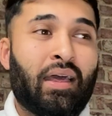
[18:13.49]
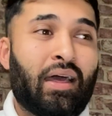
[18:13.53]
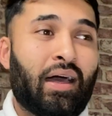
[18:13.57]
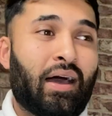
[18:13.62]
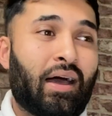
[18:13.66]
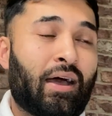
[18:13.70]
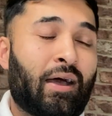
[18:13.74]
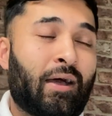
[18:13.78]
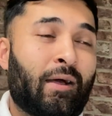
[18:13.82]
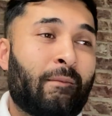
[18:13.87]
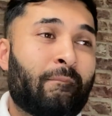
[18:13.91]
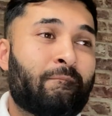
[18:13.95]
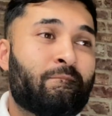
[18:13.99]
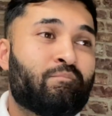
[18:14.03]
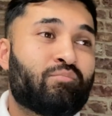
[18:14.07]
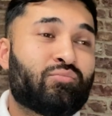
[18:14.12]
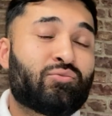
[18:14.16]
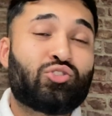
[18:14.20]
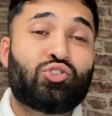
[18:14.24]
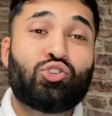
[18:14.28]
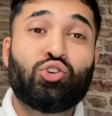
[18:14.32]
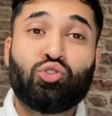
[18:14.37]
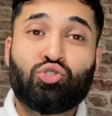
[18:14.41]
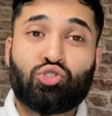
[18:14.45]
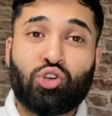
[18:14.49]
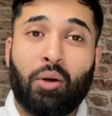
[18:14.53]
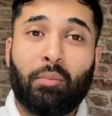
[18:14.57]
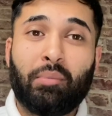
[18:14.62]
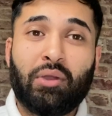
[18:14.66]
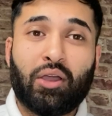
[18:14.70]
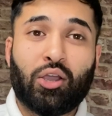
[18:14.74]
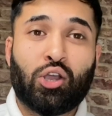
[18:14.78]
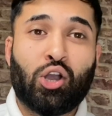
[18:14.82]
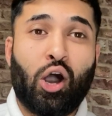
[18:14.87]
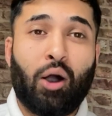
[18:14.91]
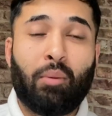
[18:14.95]
Do drop
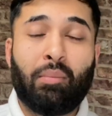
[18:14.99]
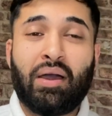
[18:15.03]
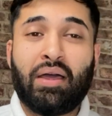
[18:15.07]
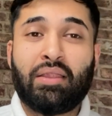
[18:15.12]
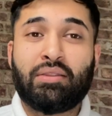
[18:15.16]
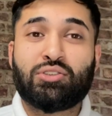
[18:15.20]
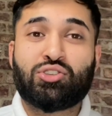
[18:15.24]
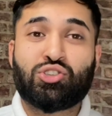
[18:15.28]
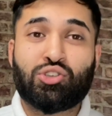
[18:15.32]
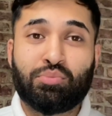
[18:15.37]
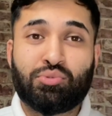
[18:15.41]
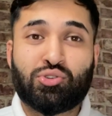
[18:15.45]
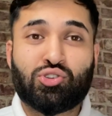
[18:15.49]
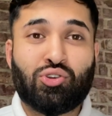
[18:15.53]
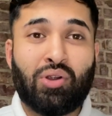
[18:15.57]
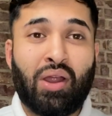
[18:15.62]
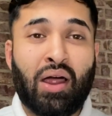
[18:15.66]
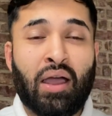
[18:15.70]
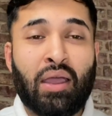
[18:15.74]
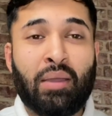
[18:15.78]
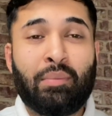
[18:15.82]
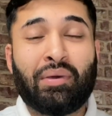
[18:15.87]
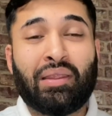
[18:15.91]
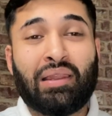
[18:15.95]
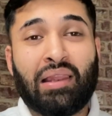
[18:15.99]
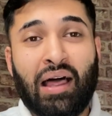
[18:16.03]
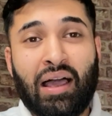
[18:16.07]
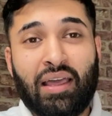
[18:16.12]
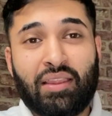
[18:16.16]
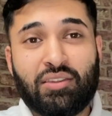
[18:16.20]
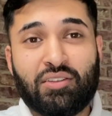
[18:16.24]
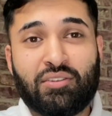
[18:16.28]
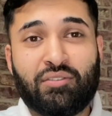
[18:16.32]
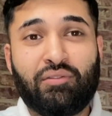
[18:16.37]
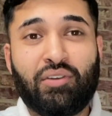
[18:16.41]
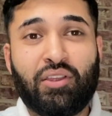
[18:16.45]
me a comment, subscribe and like
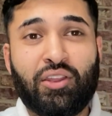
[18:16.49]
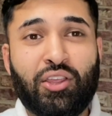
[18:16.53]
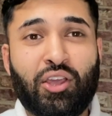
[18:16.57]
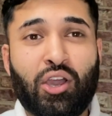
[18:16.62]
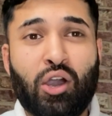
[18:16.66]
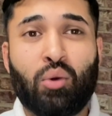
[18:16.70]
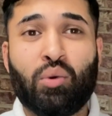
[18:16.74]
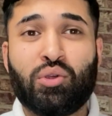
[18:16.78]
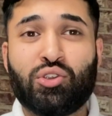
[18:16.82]
this video,